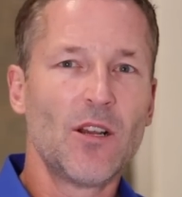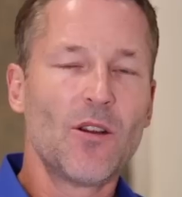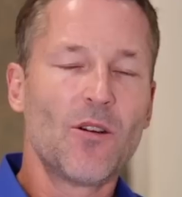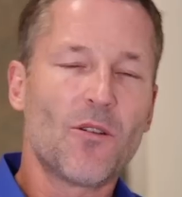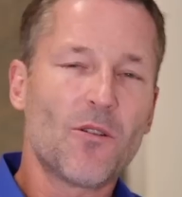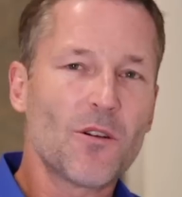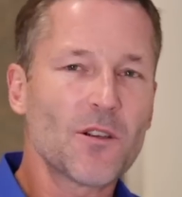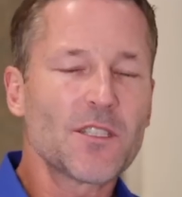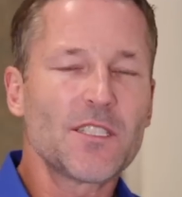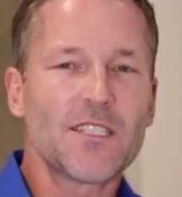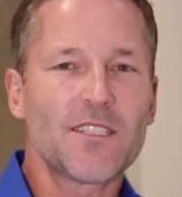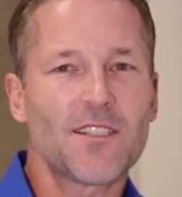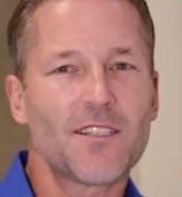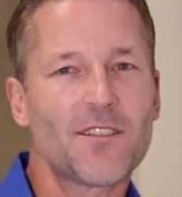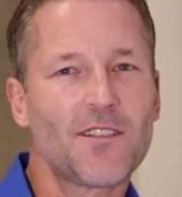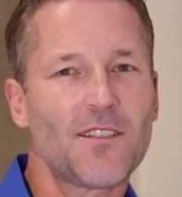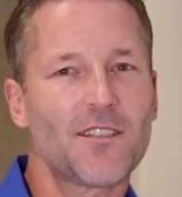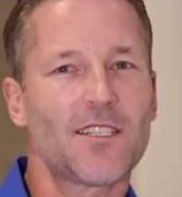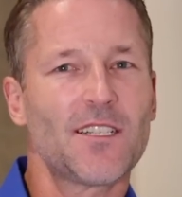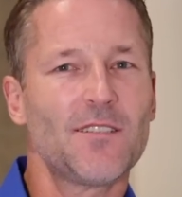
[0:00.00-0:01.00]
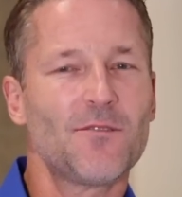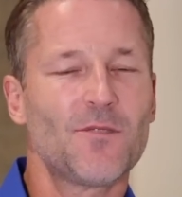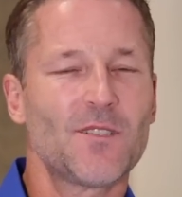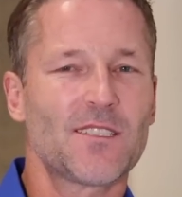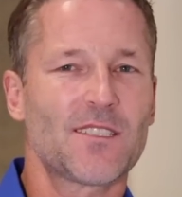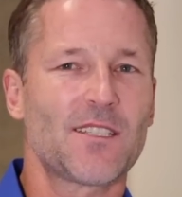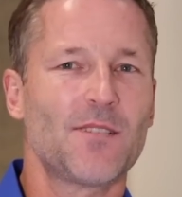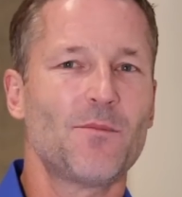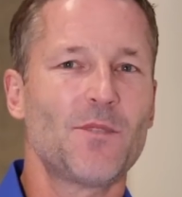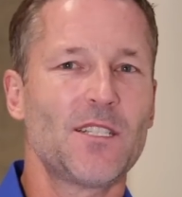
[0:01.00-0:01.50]
Or you could look at
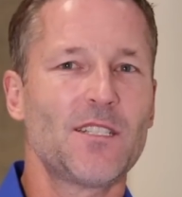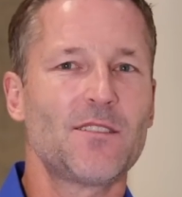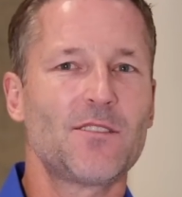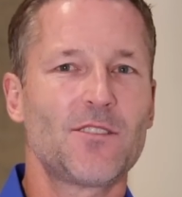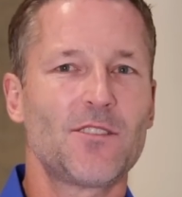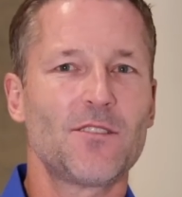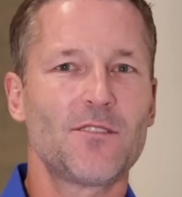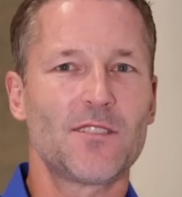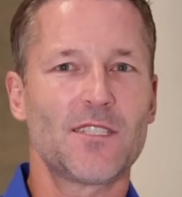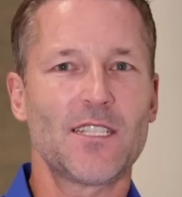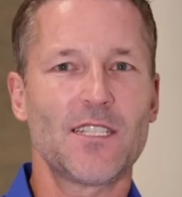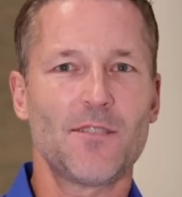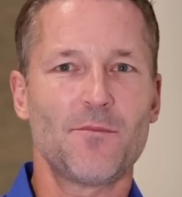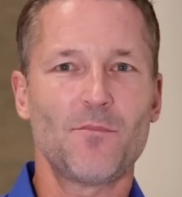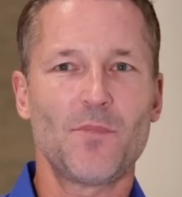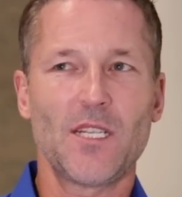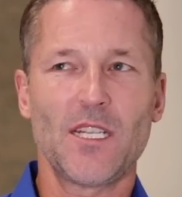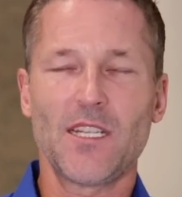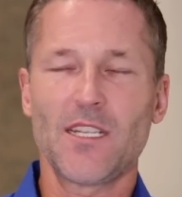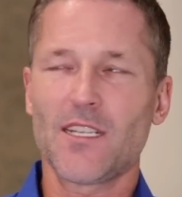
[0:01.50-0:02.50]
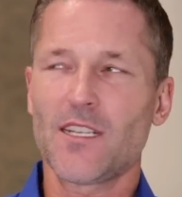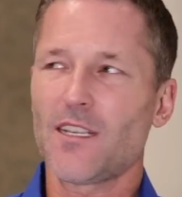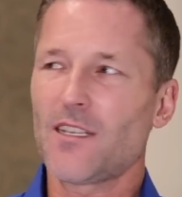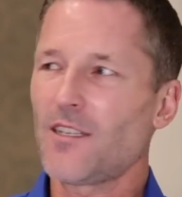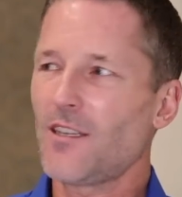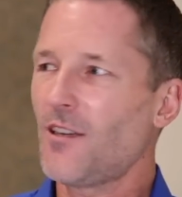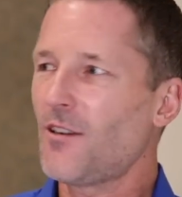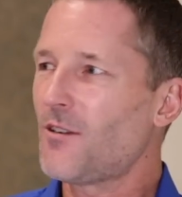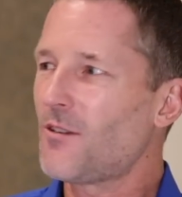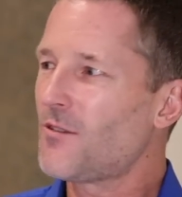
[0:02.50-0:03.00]
what somebody's choosing and being
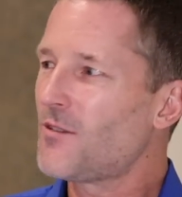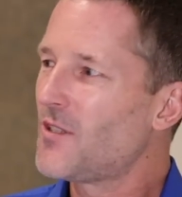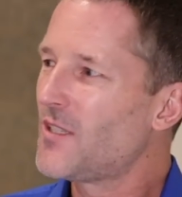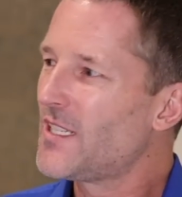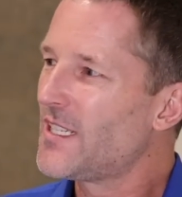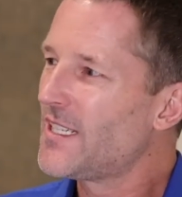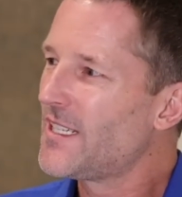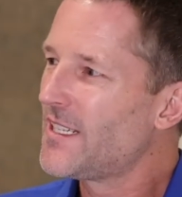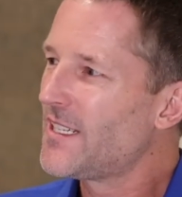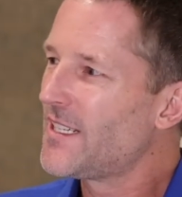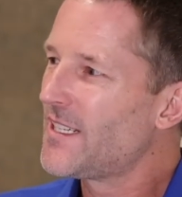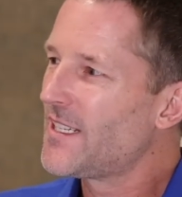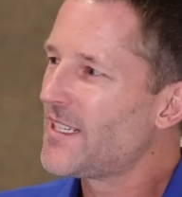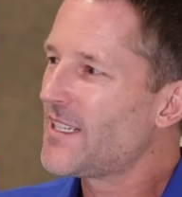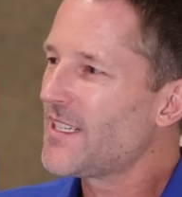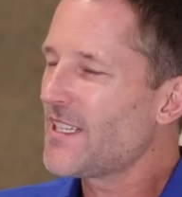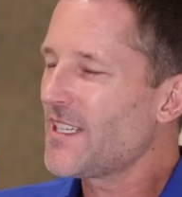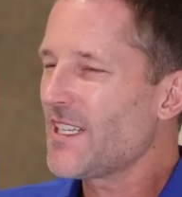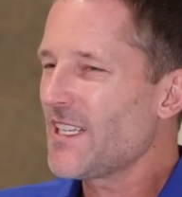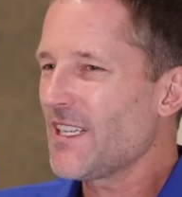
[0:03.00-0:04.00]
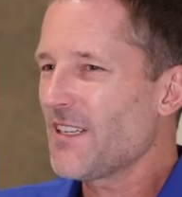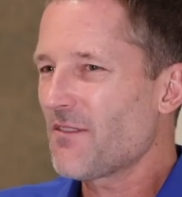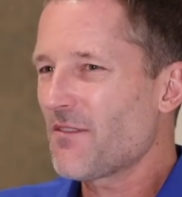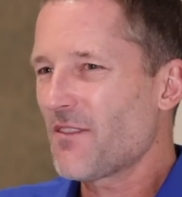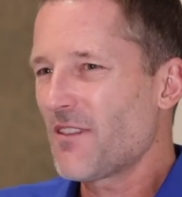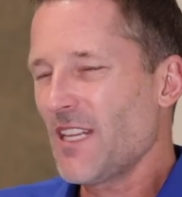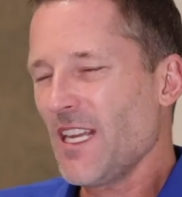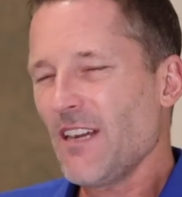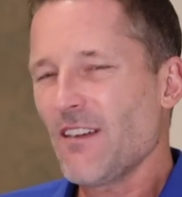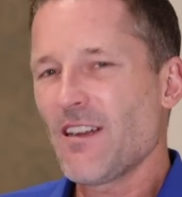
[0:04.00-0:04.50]
and go, if
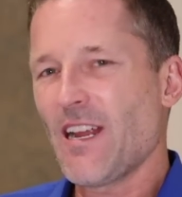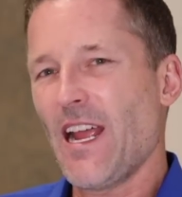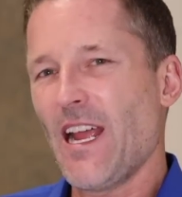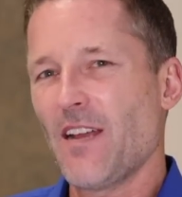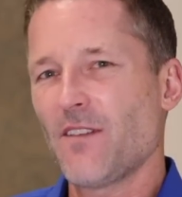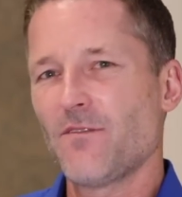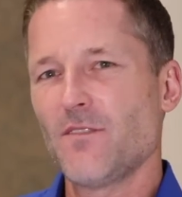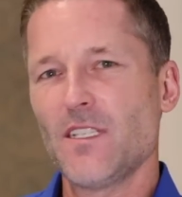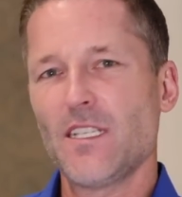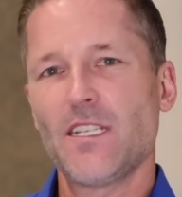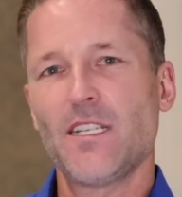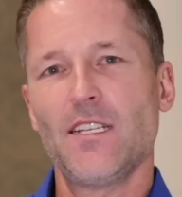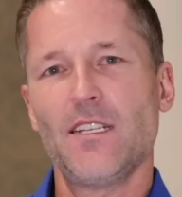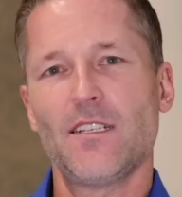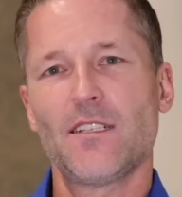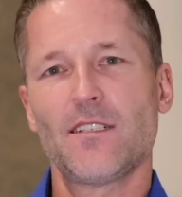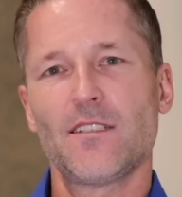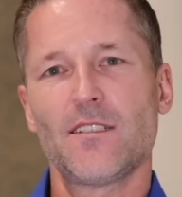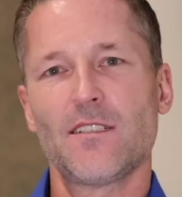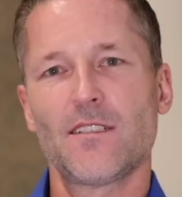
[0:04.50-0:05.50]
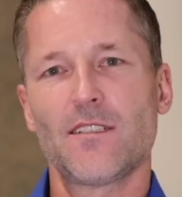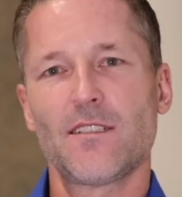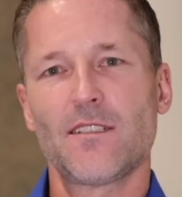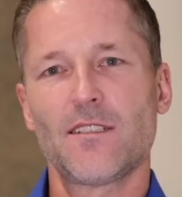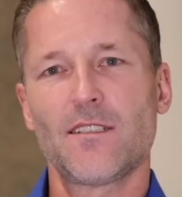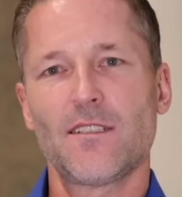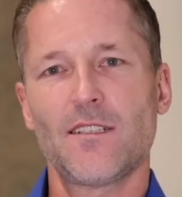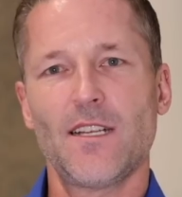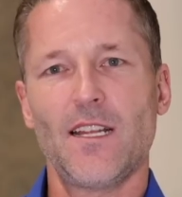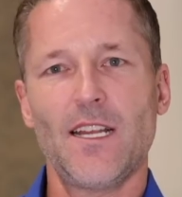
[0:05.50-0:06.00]
they're having it,
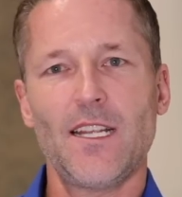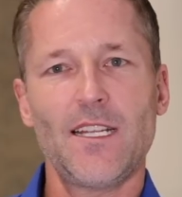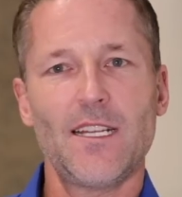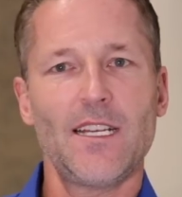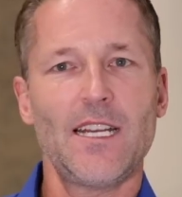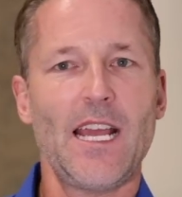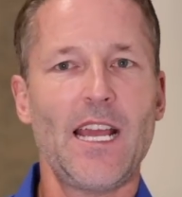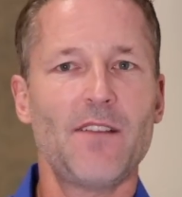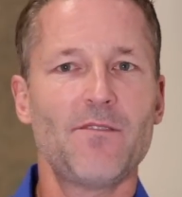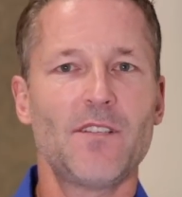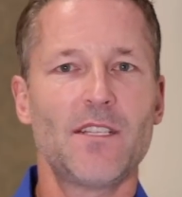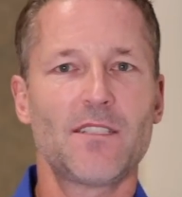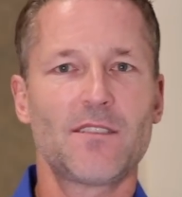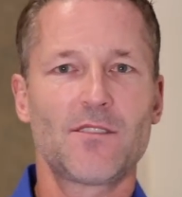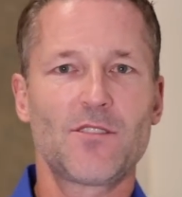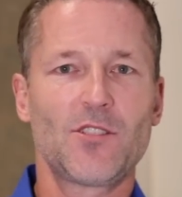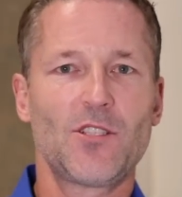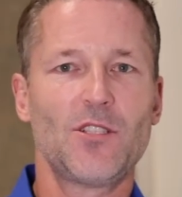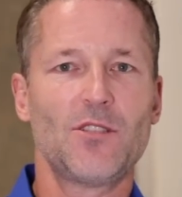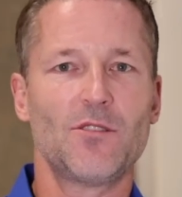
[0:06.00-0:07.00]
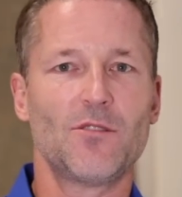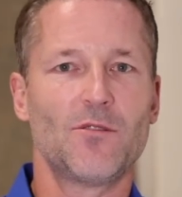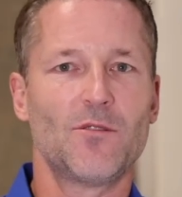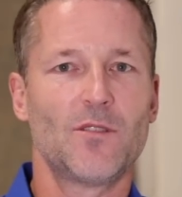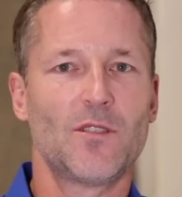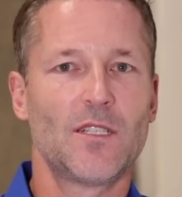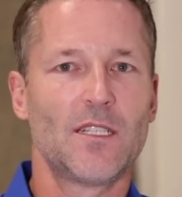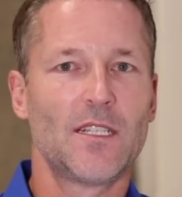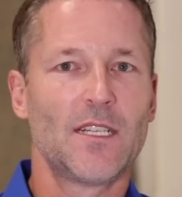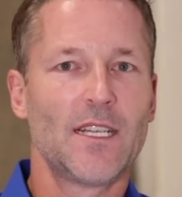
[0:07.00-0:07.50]
I could have it too.
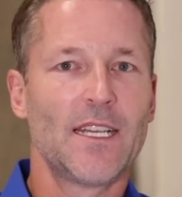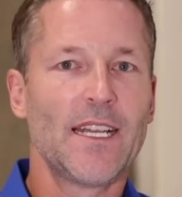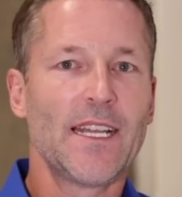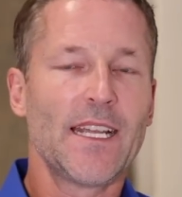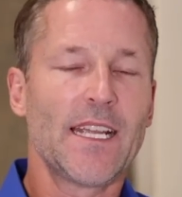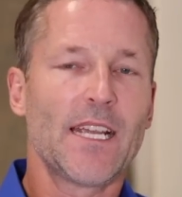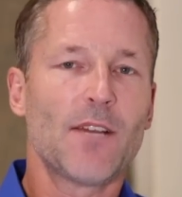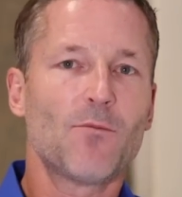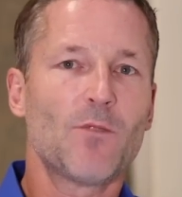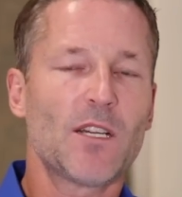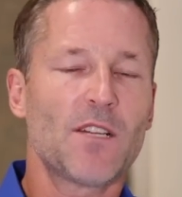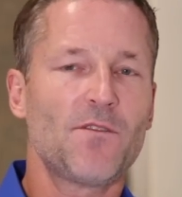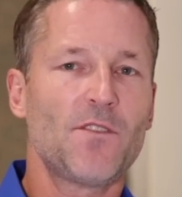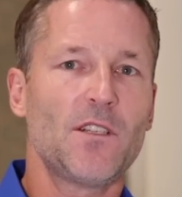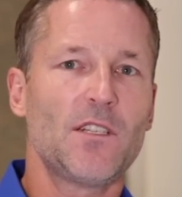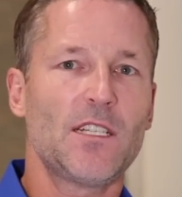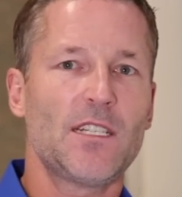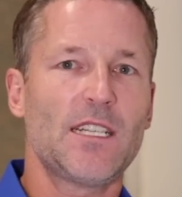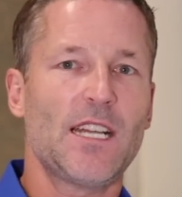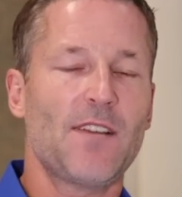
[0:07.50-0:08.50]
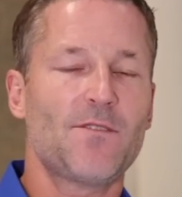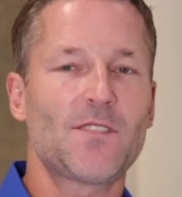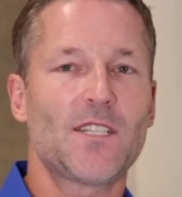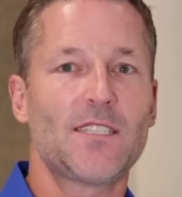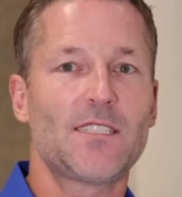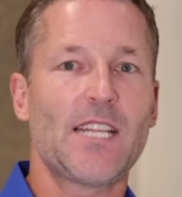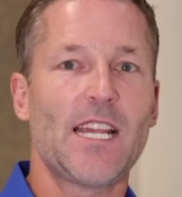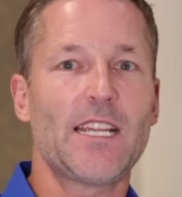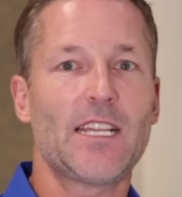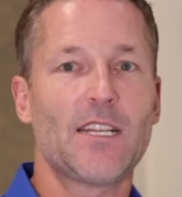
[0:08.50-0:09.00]
And what if you didn't have to
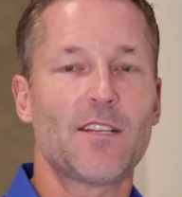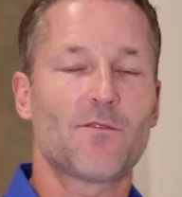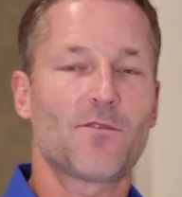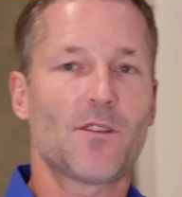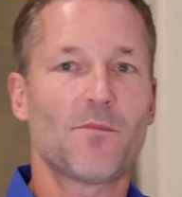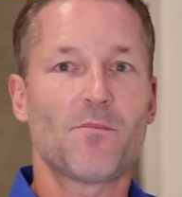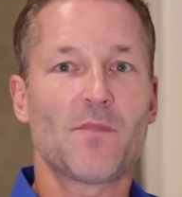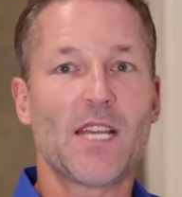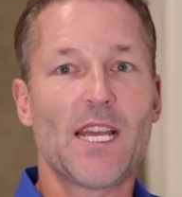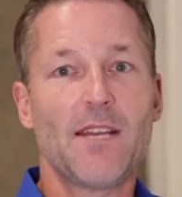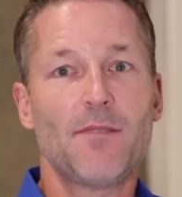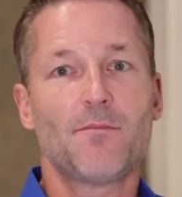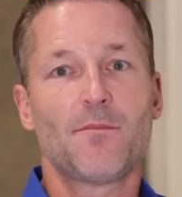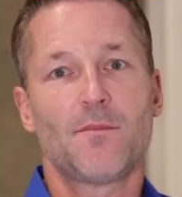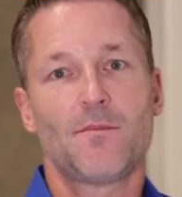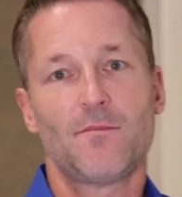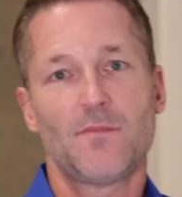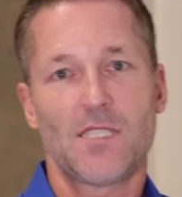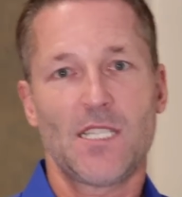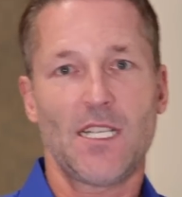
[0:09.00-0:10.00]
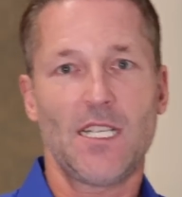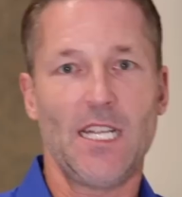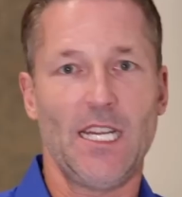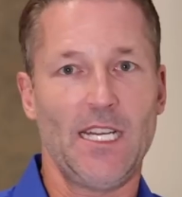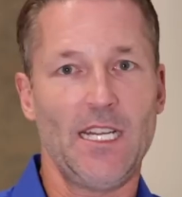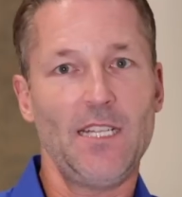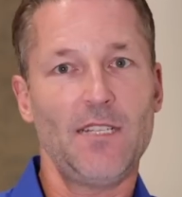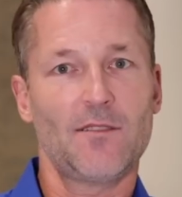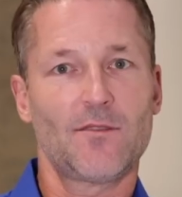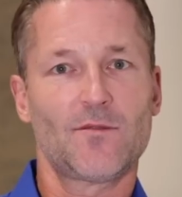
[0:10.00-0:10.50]
take it from them to
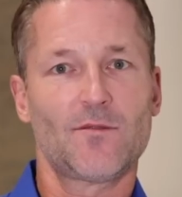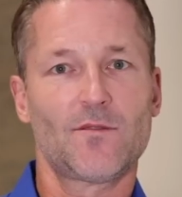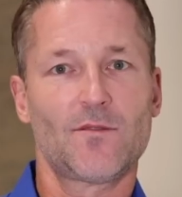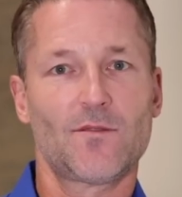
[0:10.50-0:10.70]
get it?